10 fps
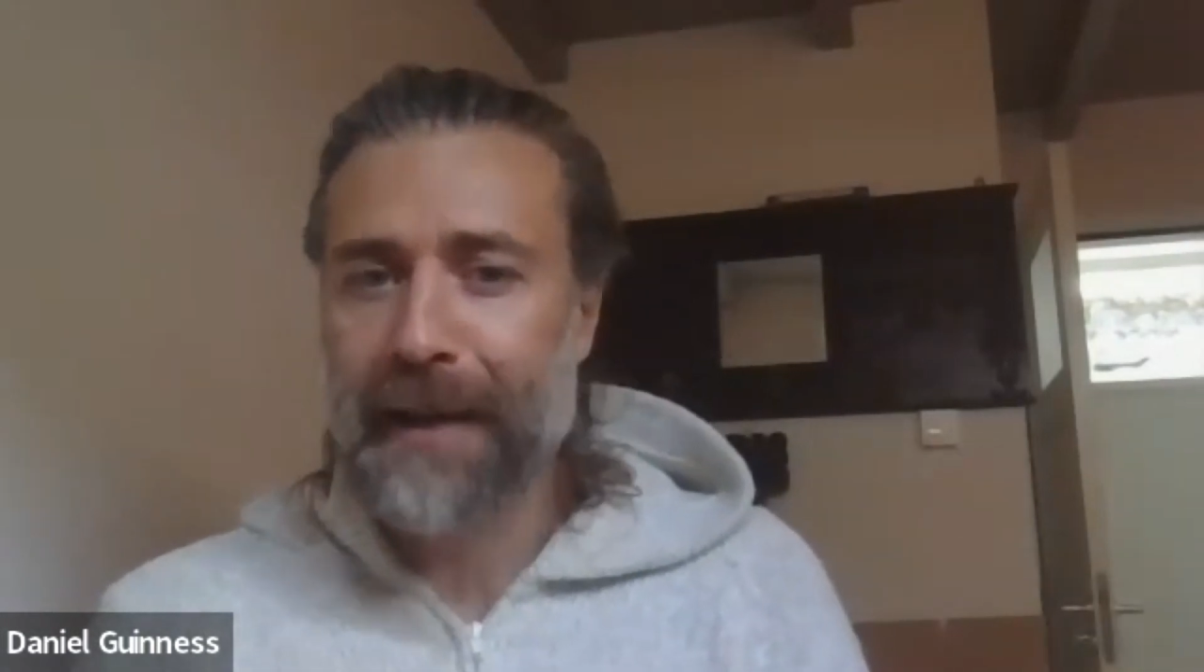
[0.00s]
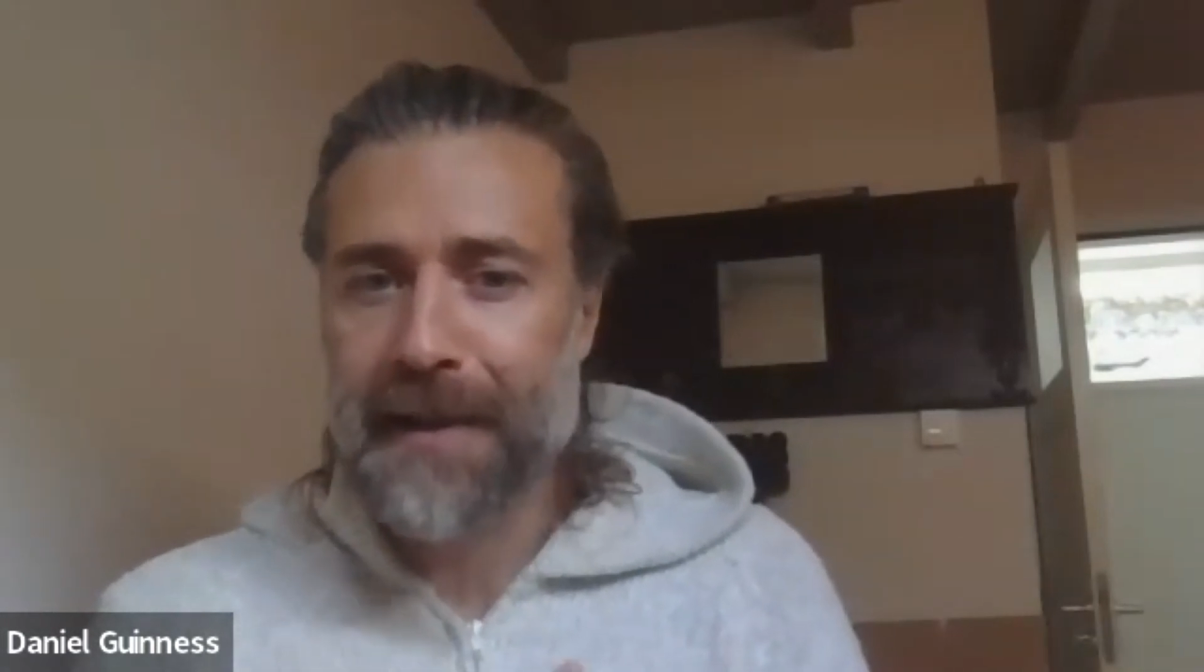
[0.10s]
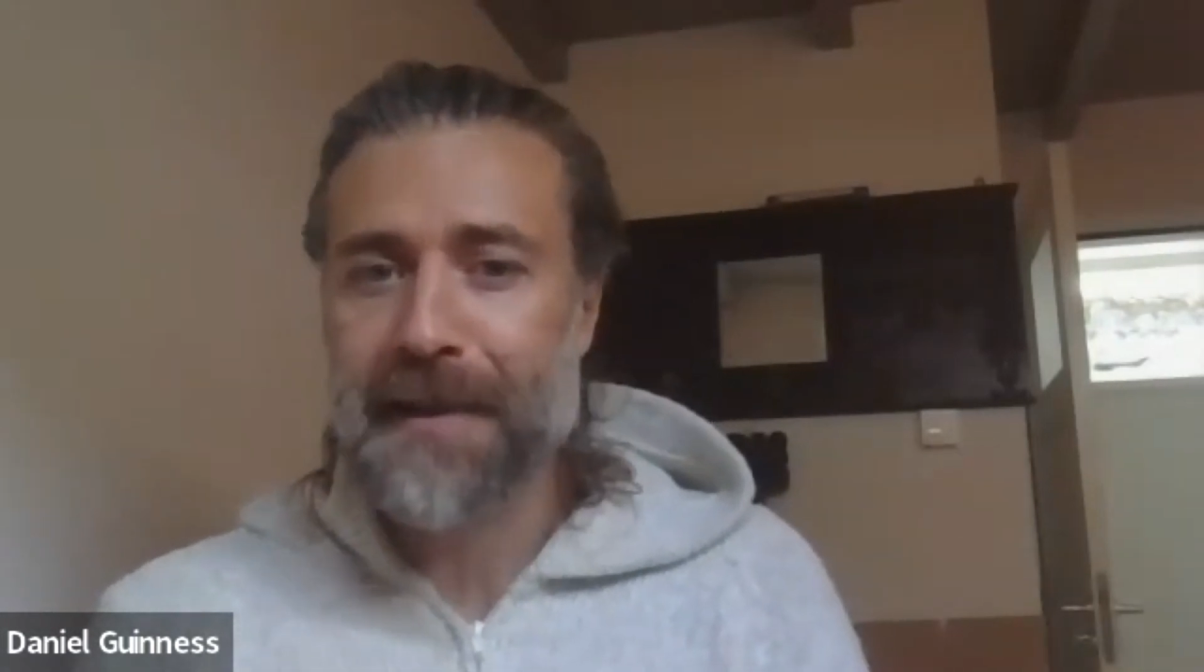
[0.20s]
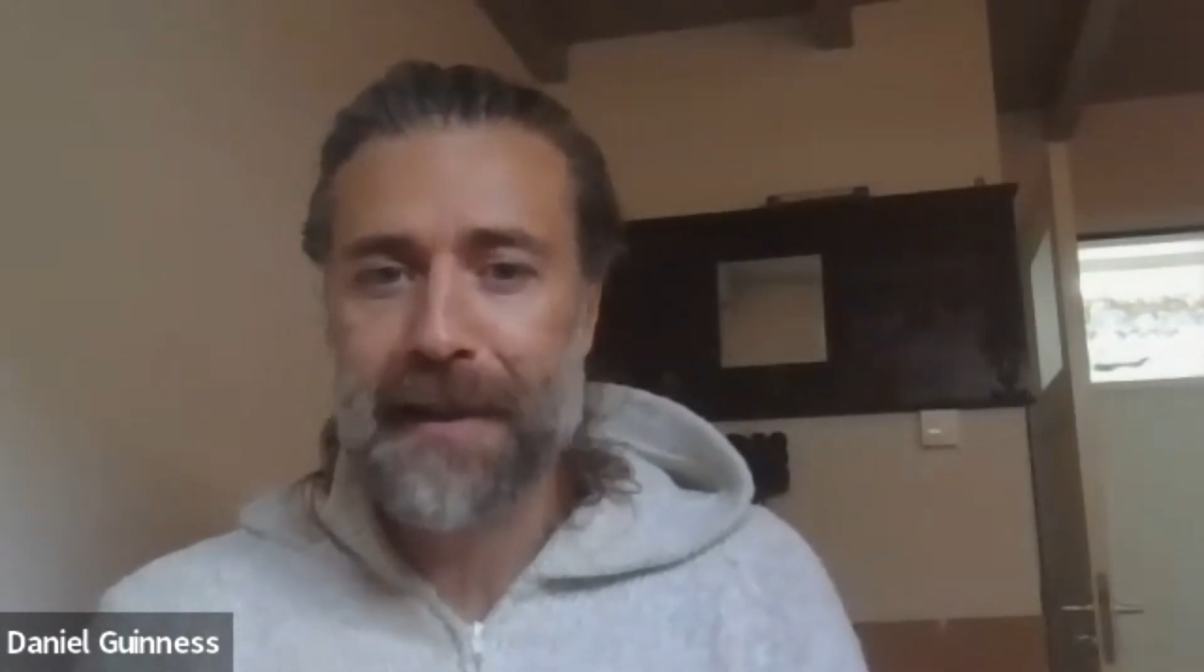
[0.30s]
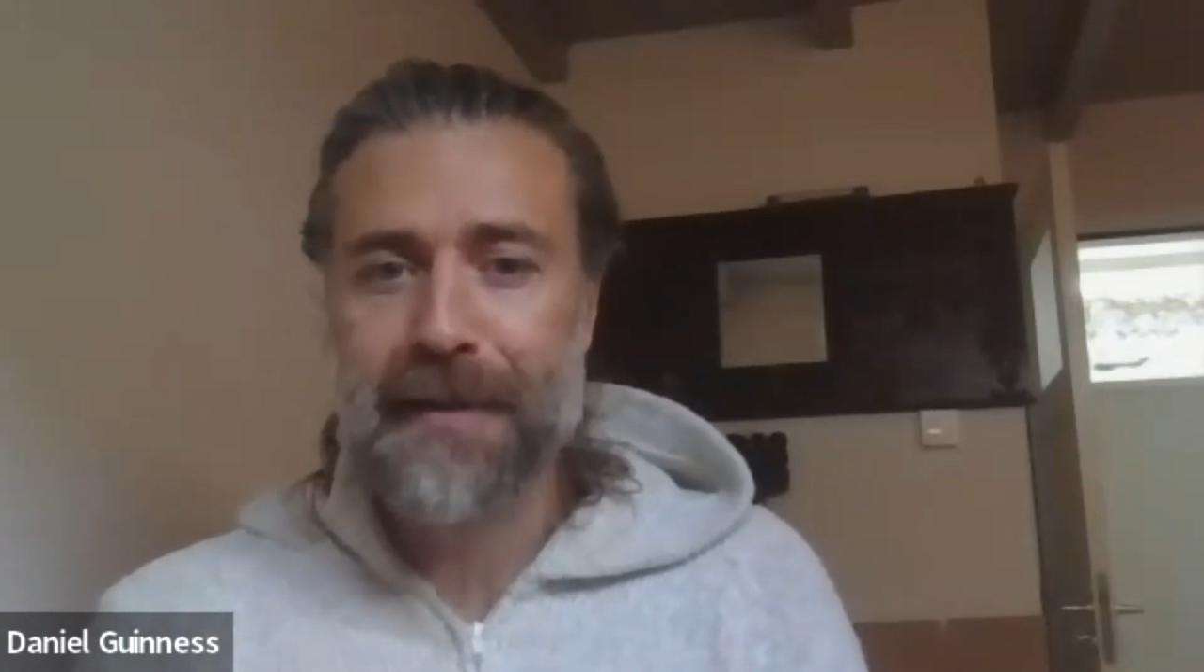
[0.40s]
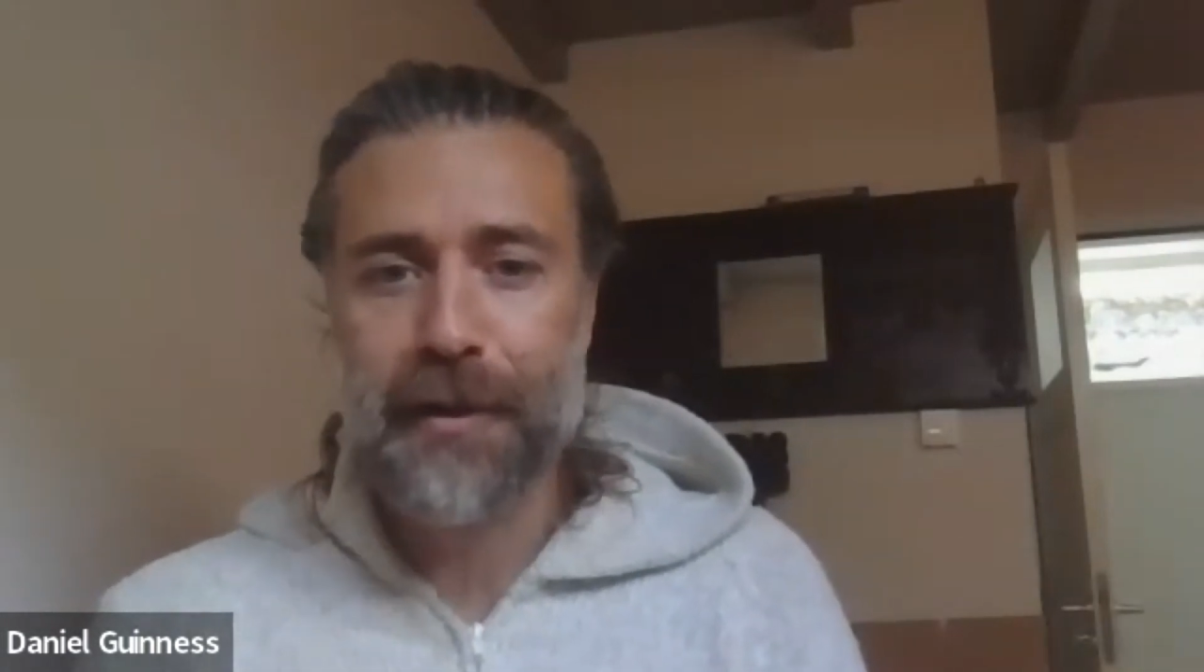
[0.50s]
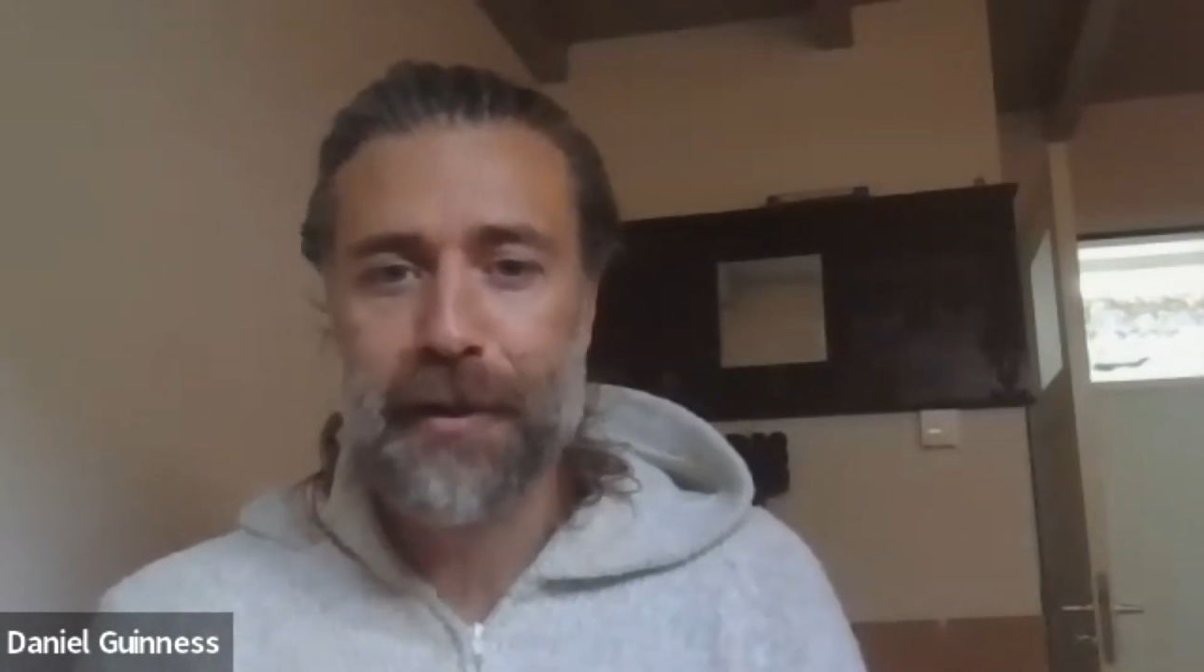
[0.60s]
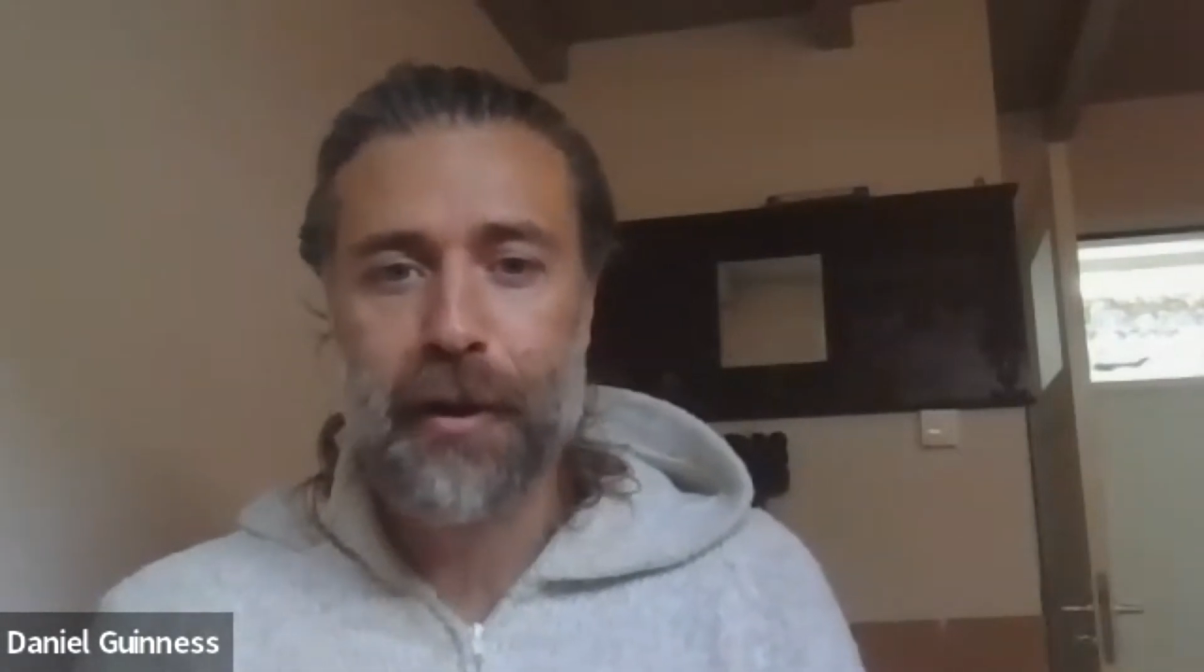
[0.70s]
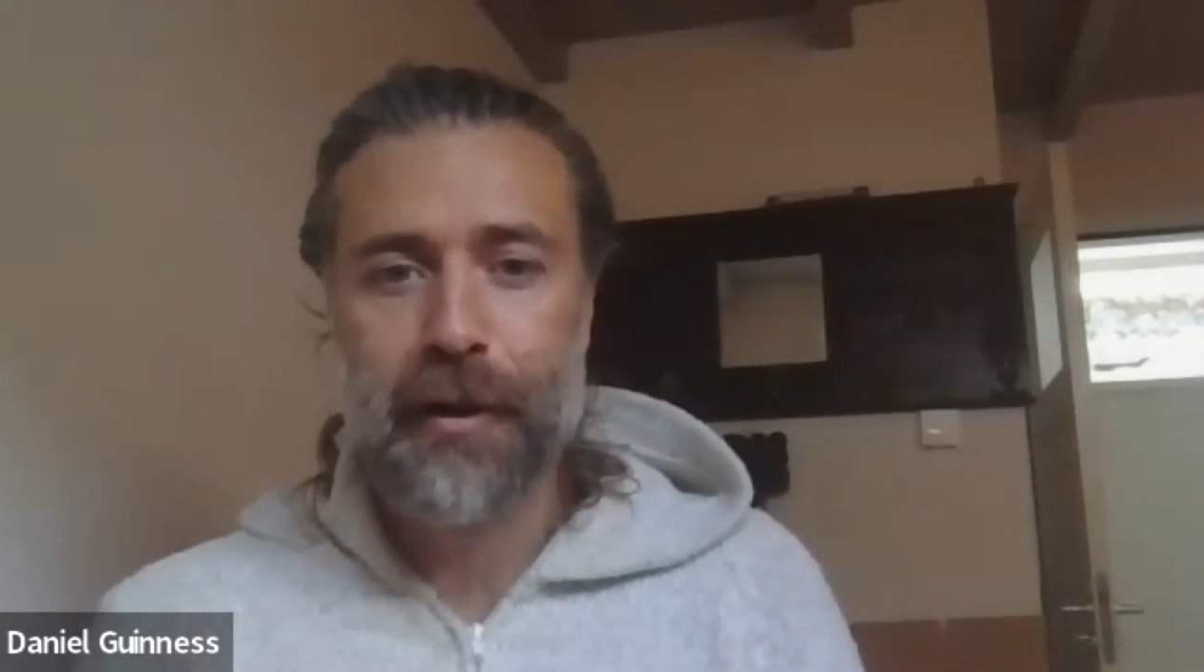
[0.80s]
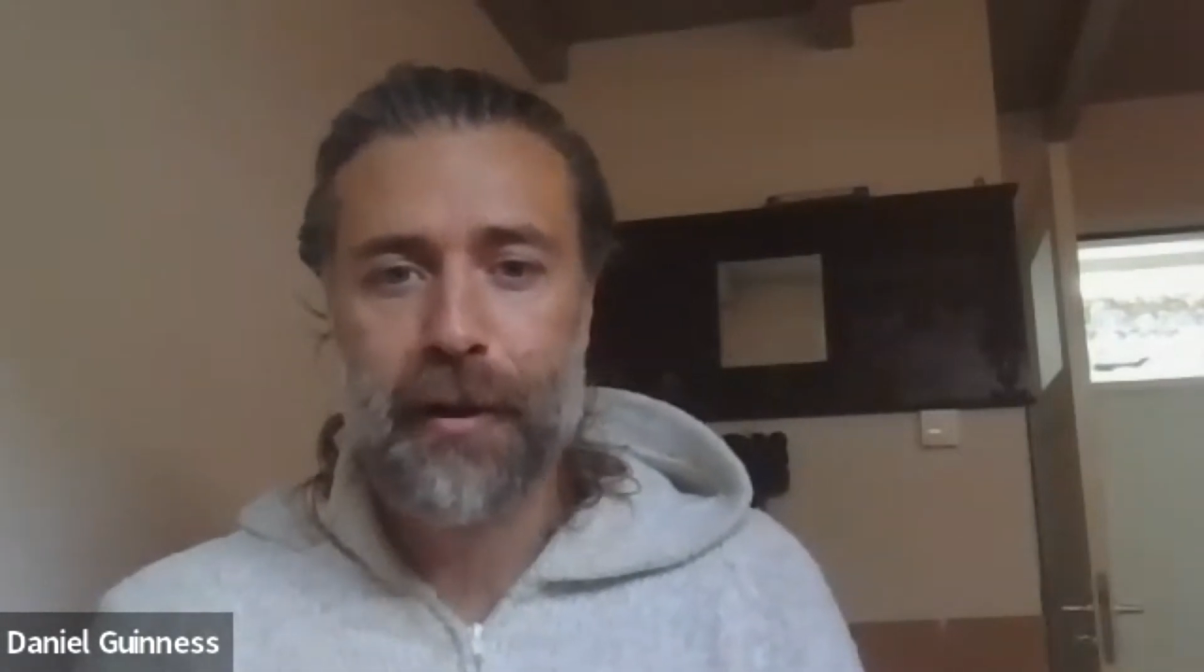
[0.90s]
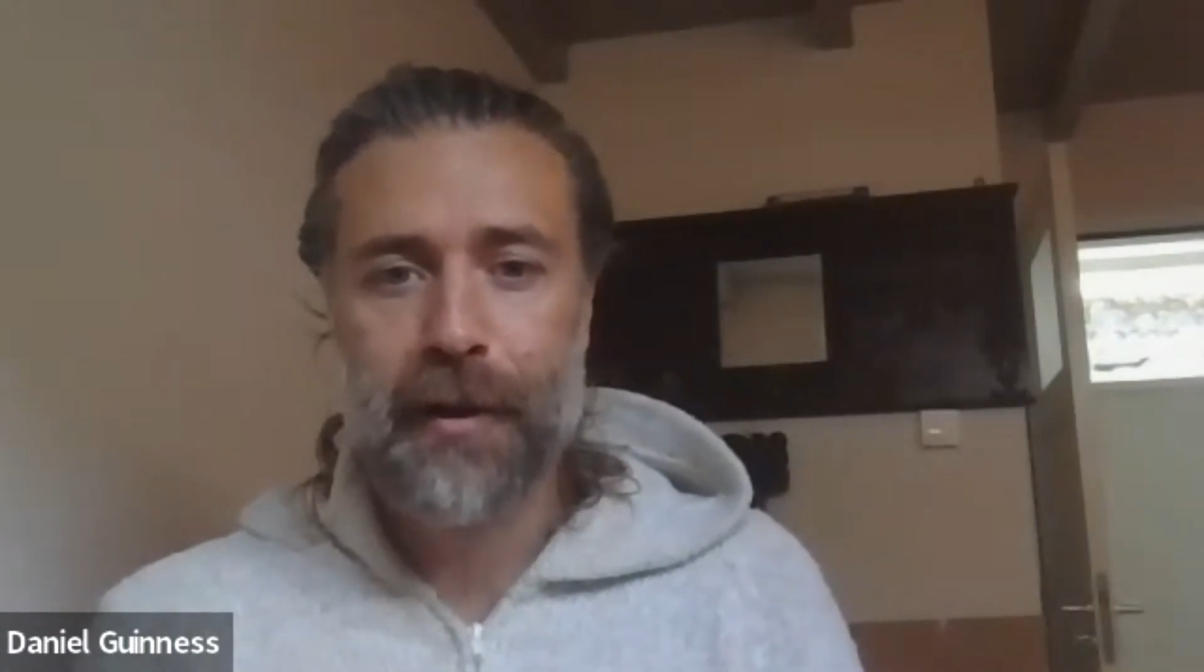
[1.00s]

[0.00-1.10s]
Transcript: listening to you